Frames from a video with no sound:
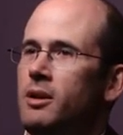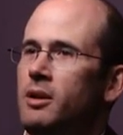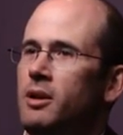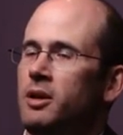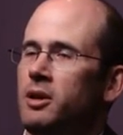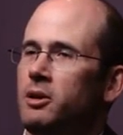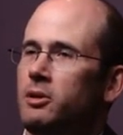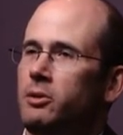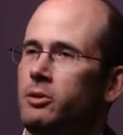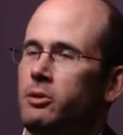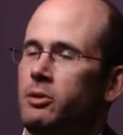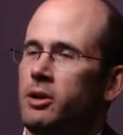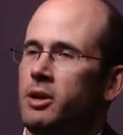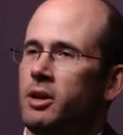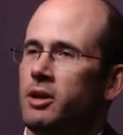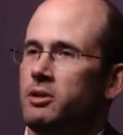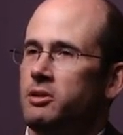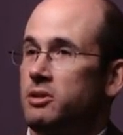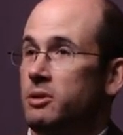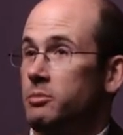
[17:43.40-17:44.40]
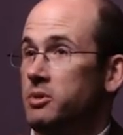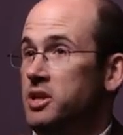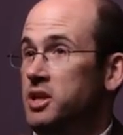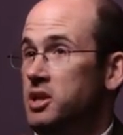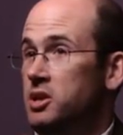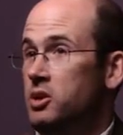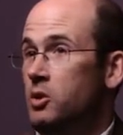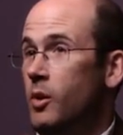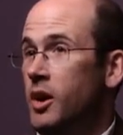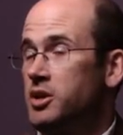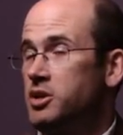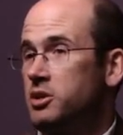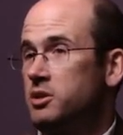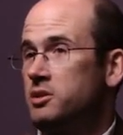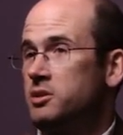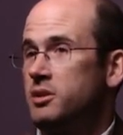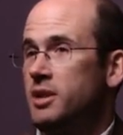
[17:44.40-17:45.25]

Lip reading: including some key questions